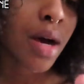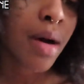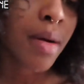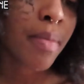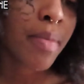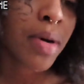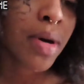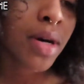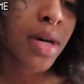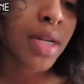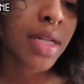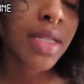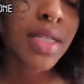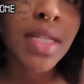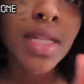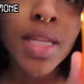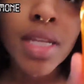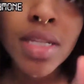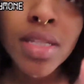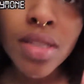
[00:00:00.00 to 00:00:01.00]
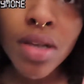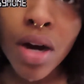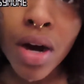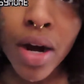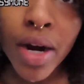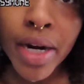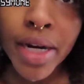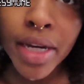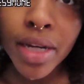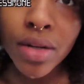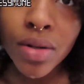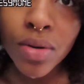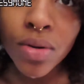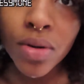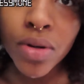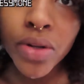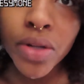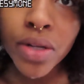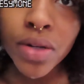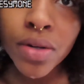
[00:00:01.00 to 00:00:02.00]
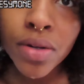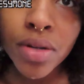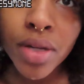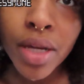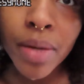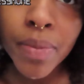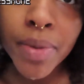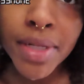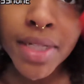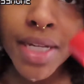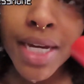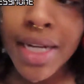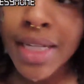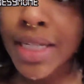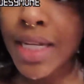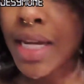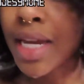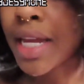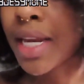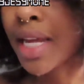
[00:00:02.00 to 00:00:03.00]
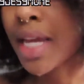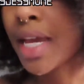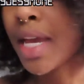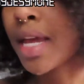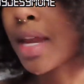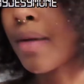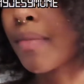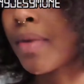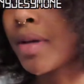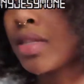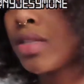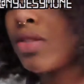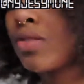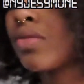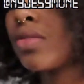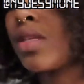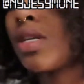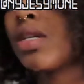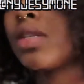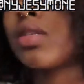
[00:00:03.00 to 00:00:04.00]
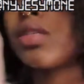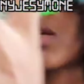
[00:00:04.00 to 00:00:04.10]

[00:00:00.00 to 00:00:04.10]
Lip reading: Put this argan oil heat protectant in it, and I'm about to use this